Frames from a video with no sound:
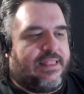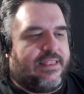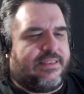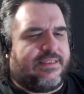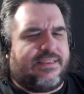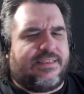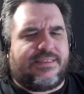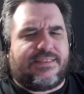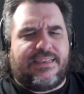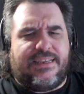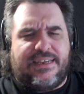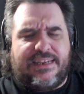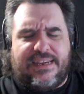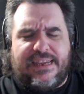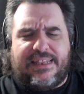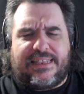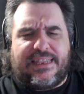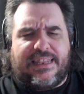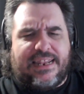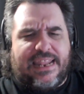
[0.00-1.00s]
Just to see
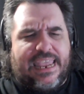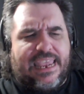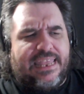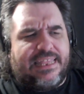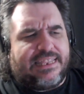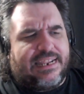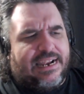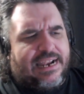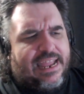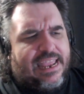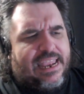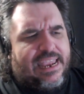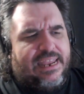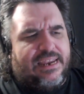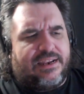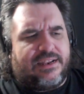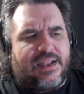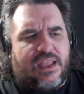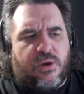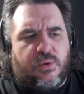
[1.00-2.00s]
get the lay of the land
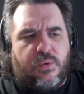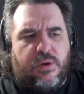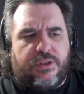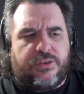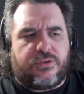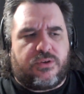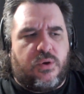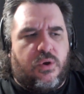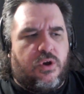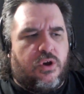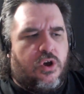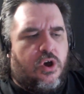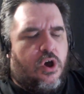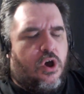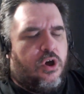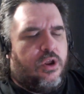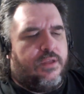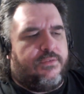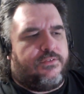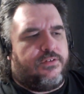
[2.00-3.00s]
or like what's going
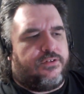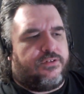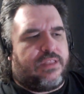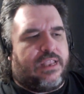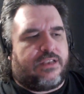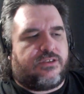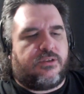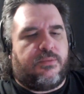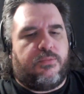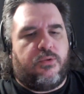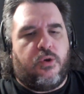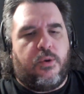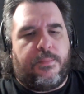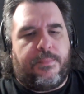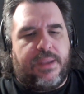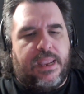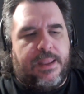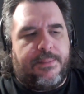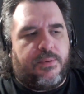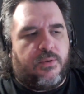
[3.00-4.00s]
on if there's like some new
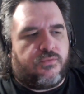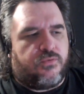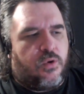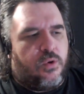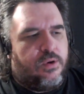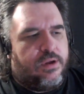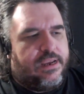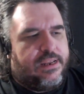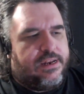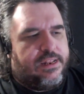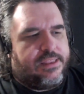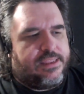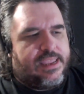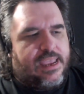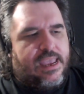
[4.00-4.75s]
people rolling into,